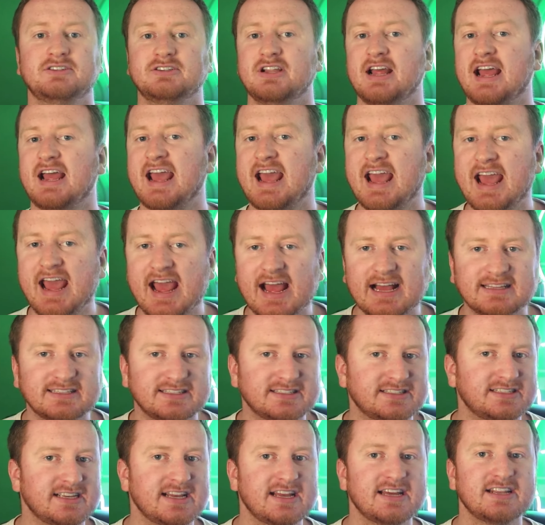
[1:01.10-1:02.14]

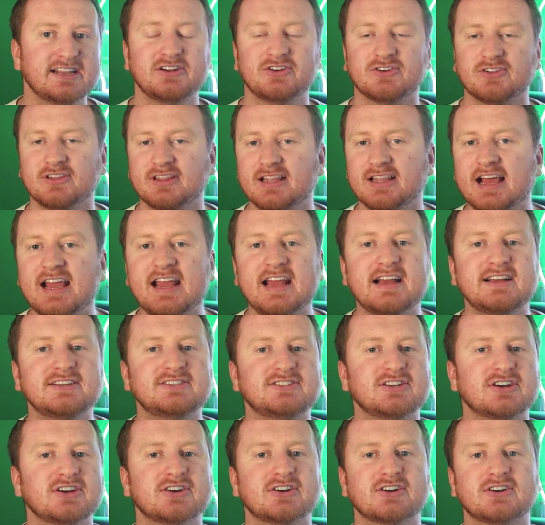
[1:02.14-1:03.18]
Hansen,
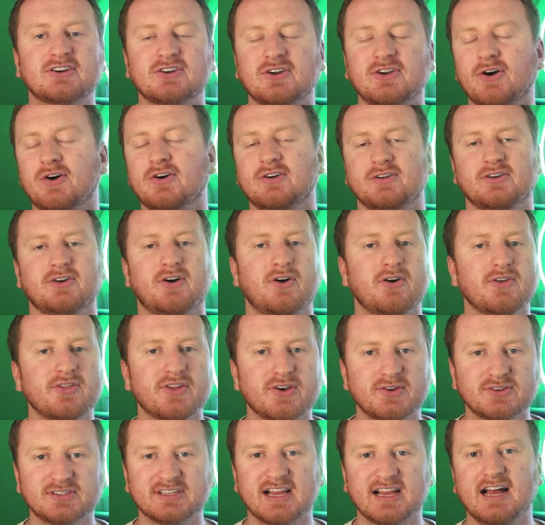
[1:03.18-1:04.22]
Glazer, all
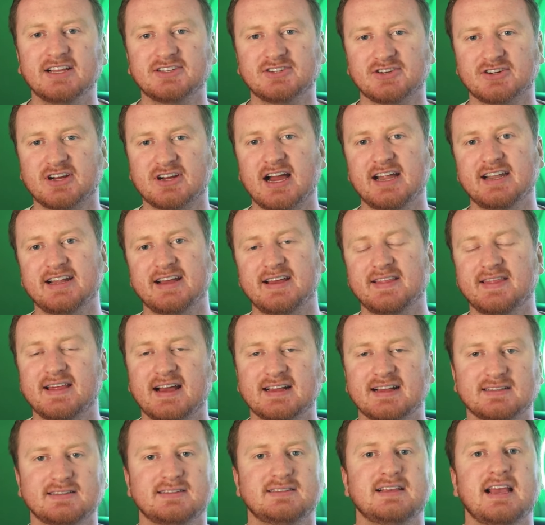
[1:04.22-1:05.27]
those guys are kind of in
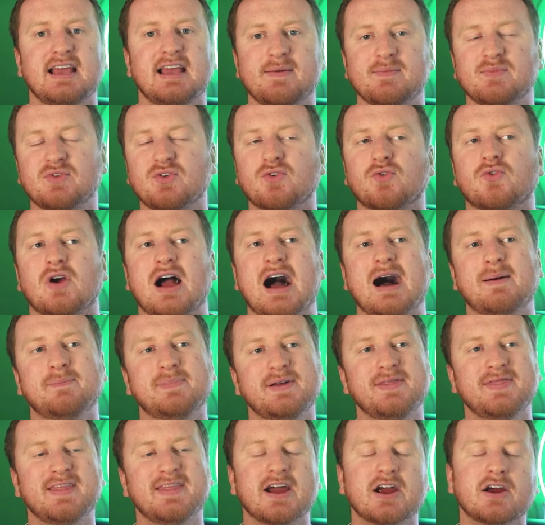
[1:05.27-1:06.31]
that same crop.
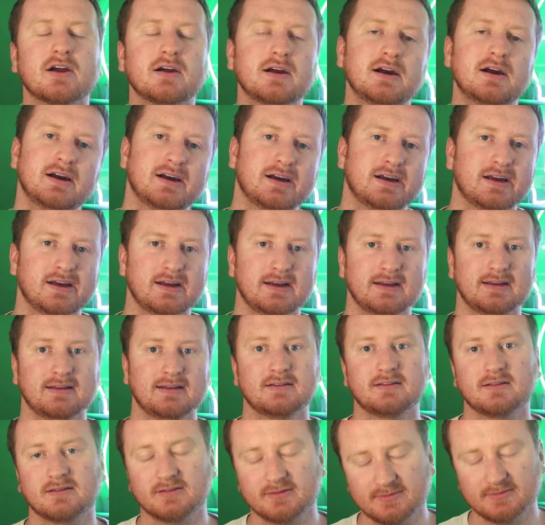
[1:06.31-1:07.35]
And they're,
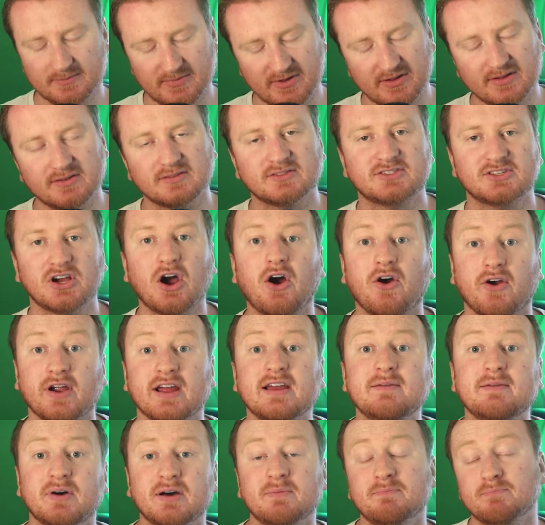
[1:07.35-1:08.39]

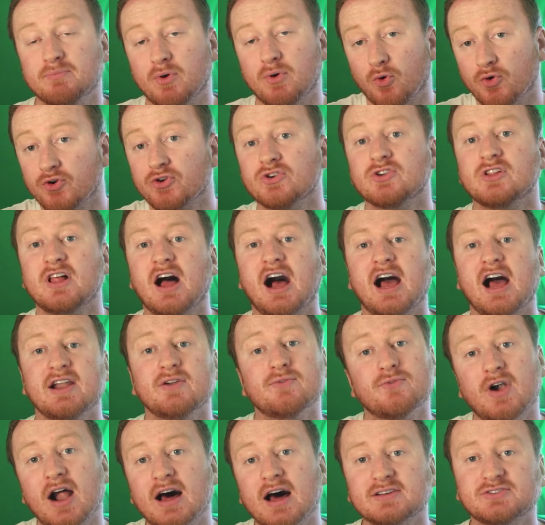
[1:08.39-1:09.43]
sorry, but borderline
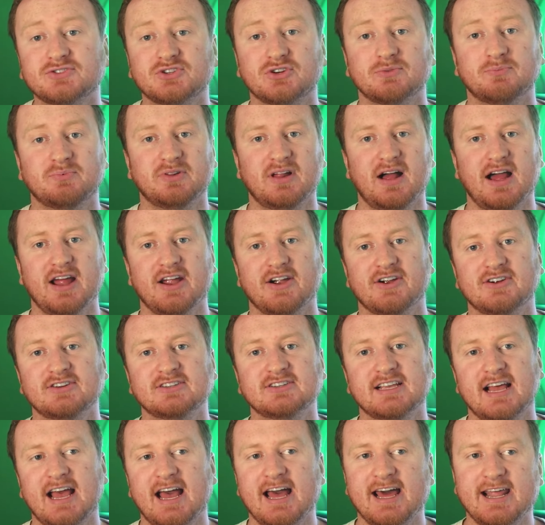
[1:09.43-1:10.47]
roster
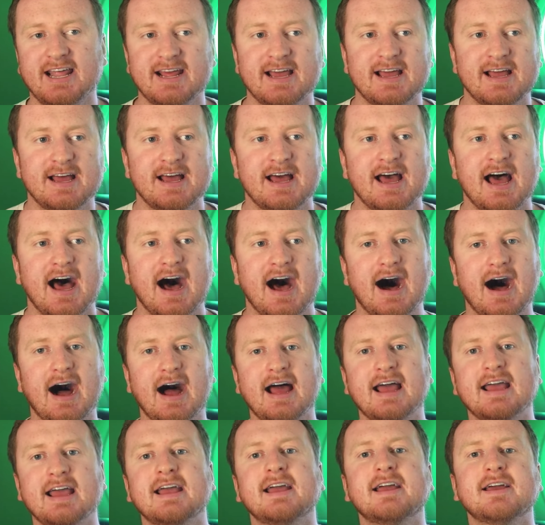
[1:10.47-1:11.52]
players. And
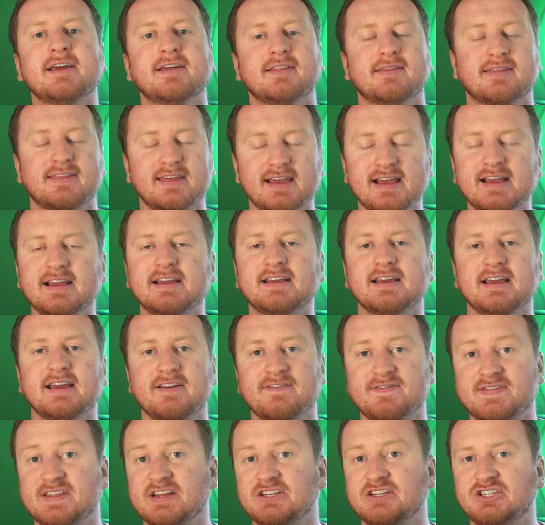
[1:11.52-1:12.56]
I think
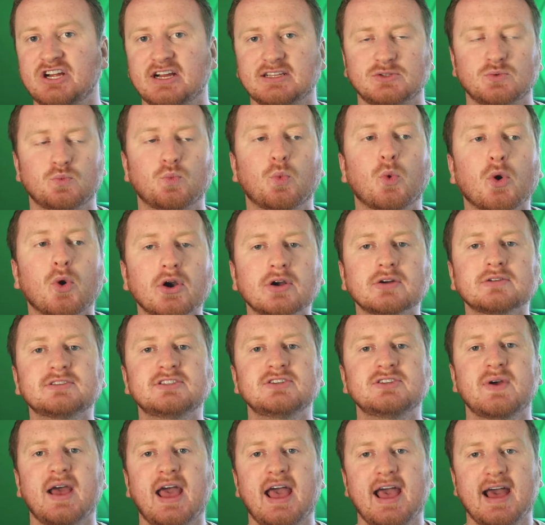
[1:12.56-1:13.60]
if the Jets were
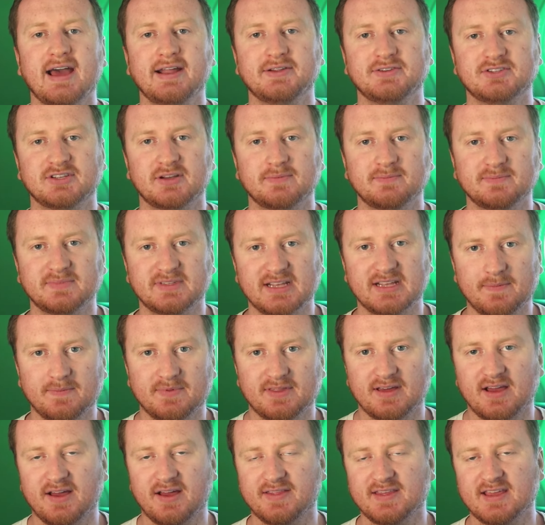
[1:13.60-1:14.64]
to add some
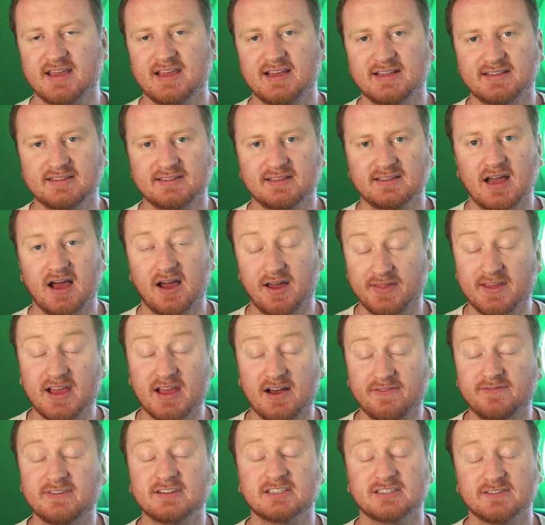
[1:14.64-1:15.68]
depth on the
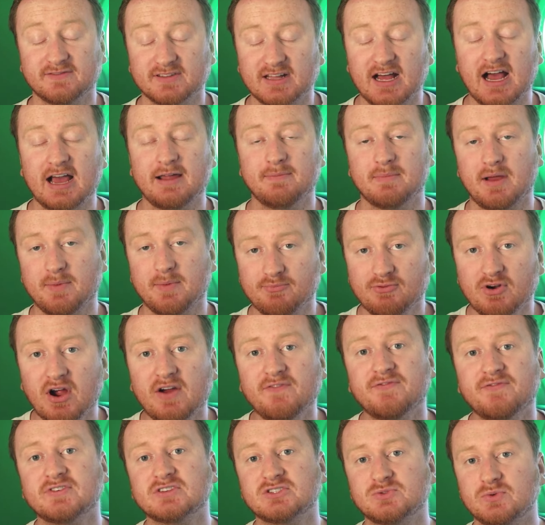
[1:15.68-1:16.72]
offensive line, my
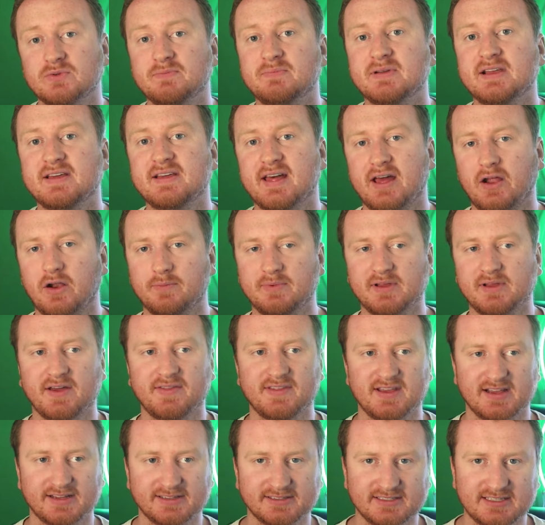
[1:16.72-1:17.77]
preference would be that it would be on
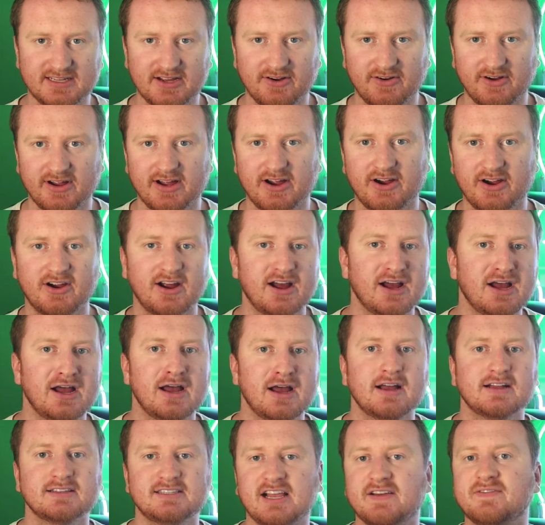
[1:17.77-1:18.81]
the interior.
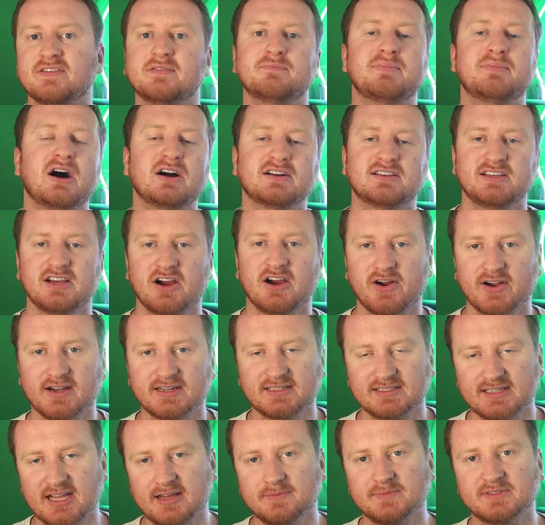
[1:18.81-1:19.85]
David
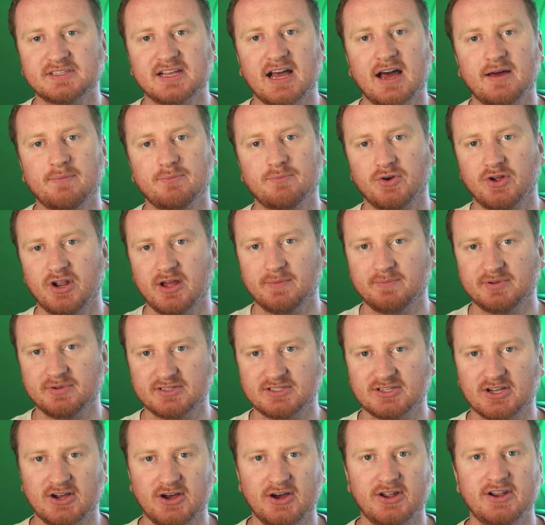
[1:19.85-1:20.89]
Bakhtiari's name's got brought up a
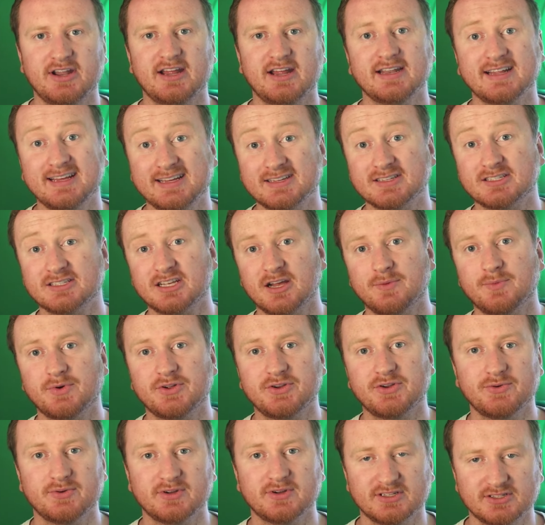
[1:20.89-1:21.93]
ton, and he is someone
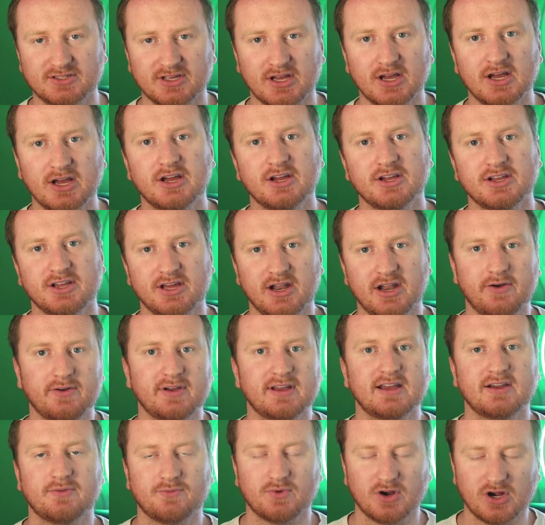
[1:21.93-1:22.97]
who is, you know,
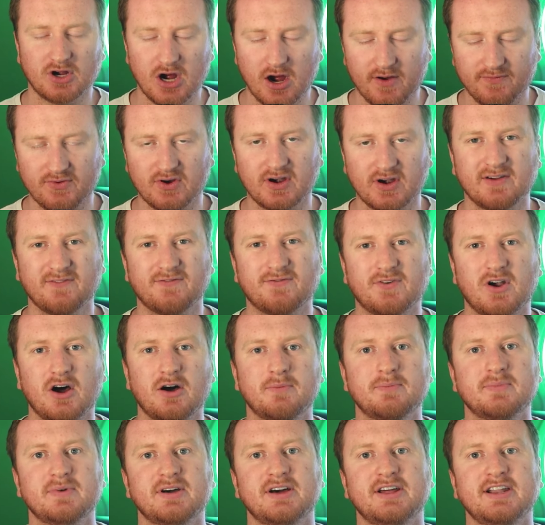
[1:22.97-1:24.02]
recovering
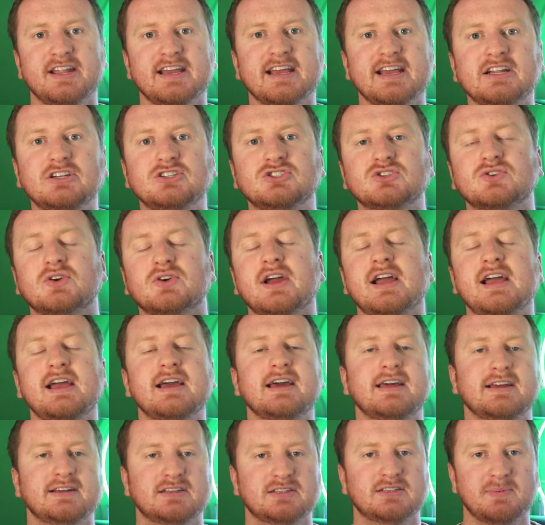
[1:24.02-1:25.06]
from an injury,
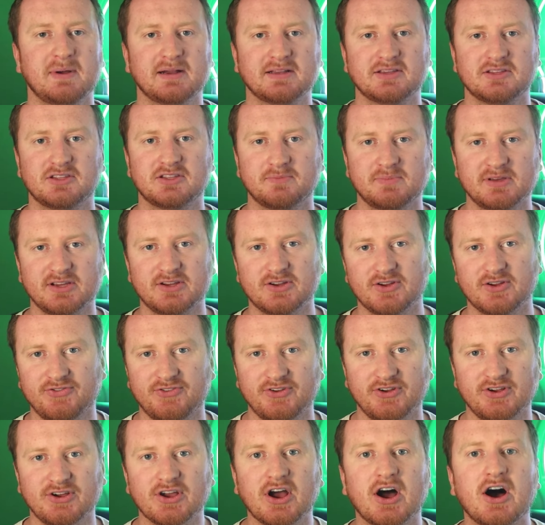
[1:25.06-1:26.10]
expected to be good
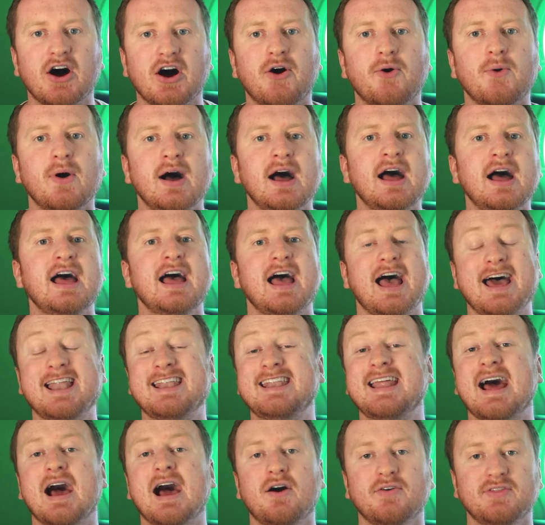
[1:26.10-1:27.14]
to go. And
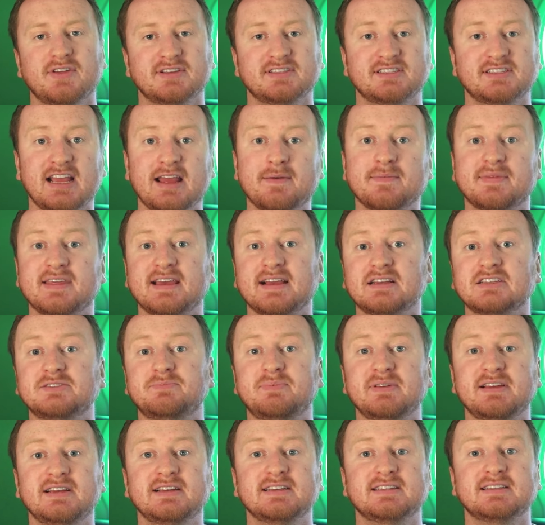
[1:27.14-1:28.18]
now the same thing is
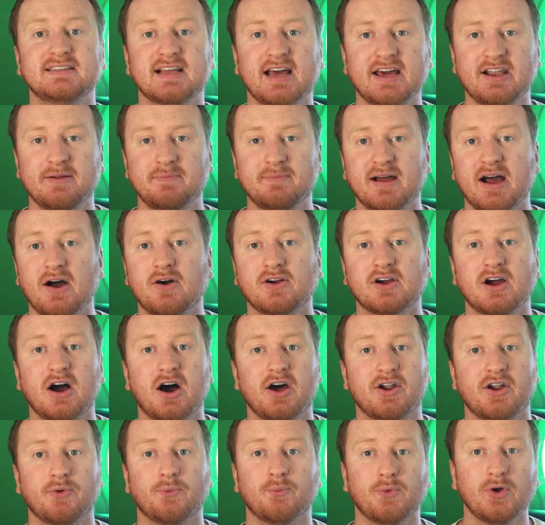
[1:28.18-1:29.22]
being said about
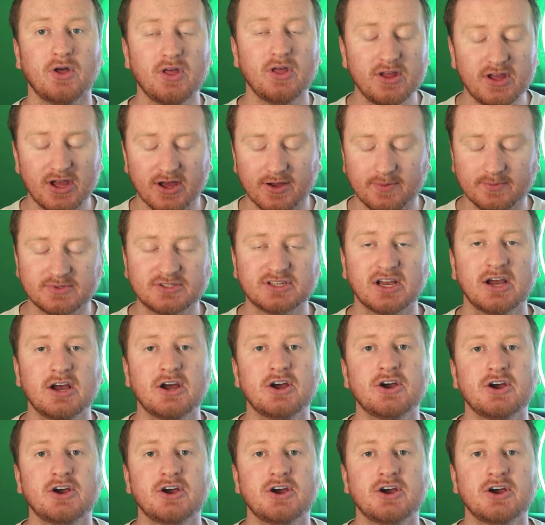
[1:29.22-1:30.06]
Connor Williams,